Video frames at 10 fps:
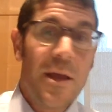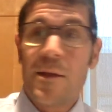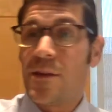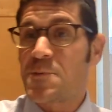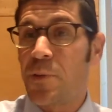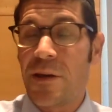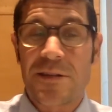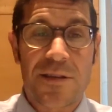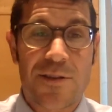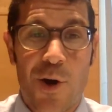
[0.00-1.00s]
this place
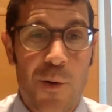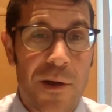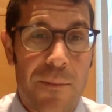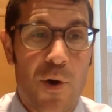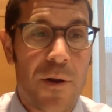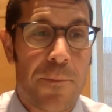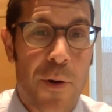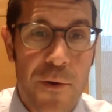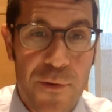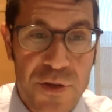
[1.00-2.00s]
is so weird. I'm going to
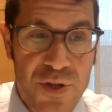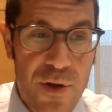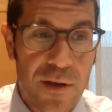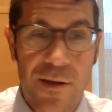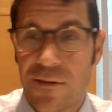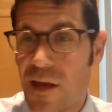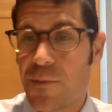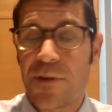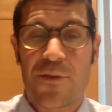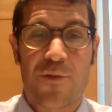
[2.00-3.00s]
Perth, Australia. It take
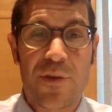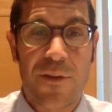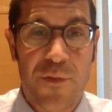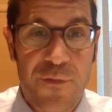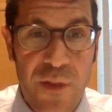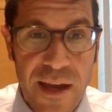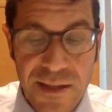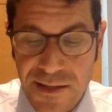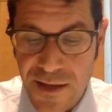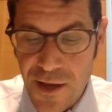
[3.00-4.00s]
me 3 different
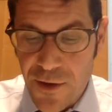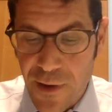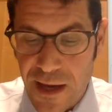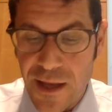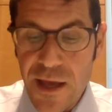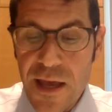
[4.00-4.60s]
flights, right?